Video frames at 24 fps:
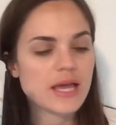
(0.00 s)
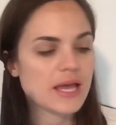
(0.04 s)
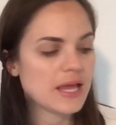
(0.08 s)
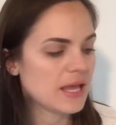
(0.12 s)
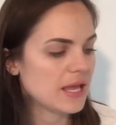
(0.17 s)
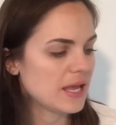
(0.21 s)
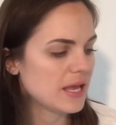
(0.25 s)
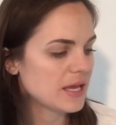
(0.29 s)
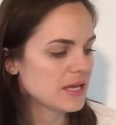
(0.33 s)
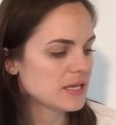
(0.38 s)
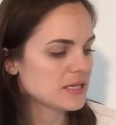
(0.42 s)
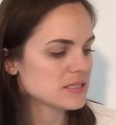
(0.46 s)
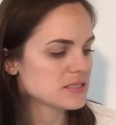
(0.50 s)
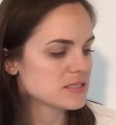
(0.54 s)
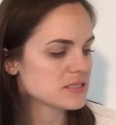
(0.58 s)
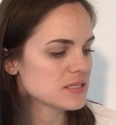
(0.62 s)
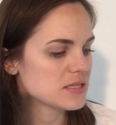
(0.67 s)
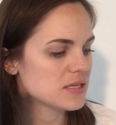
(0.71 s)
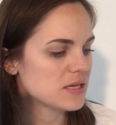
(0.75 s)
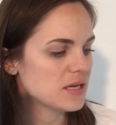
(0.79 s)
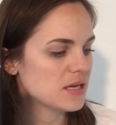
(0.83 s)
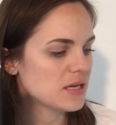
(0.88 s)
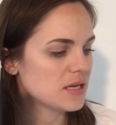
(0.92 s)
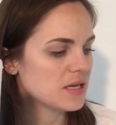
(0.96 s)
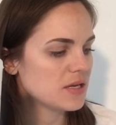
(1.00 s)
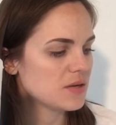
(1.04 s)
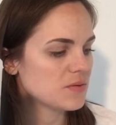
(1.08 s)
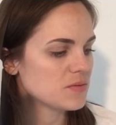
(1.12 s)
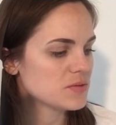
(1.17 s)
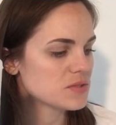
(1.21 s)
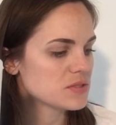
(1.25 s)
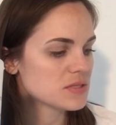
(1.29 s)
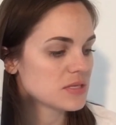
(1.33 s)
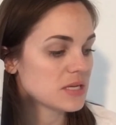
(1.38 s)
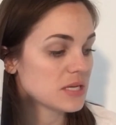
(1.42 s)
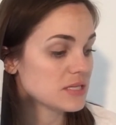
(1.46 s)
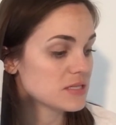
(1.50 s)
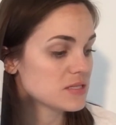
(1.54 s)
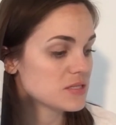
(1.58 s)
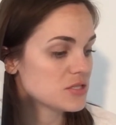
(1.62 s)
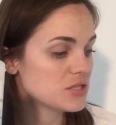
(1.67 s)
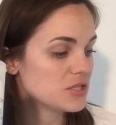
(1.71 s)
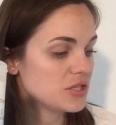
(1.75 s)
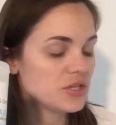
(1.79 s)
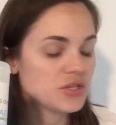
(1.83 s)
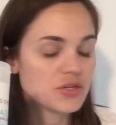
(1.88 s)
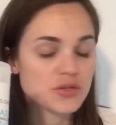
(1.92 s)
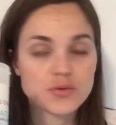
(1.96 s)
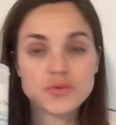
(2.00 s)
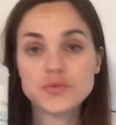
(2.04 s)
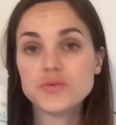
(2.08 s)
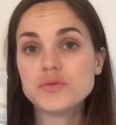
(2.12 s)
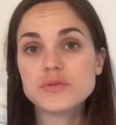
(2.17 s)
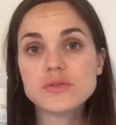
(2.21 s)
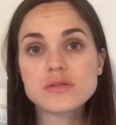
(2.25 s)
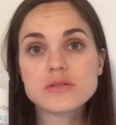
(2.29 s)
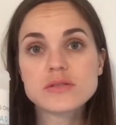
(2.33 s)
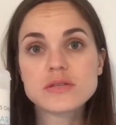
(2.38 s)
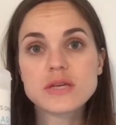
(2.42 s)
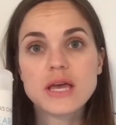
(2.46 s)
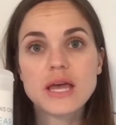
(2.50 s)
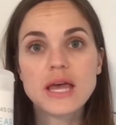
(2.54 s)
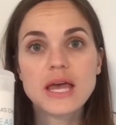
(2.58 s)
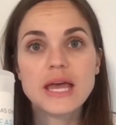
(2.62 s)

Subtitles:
and it was nice to use.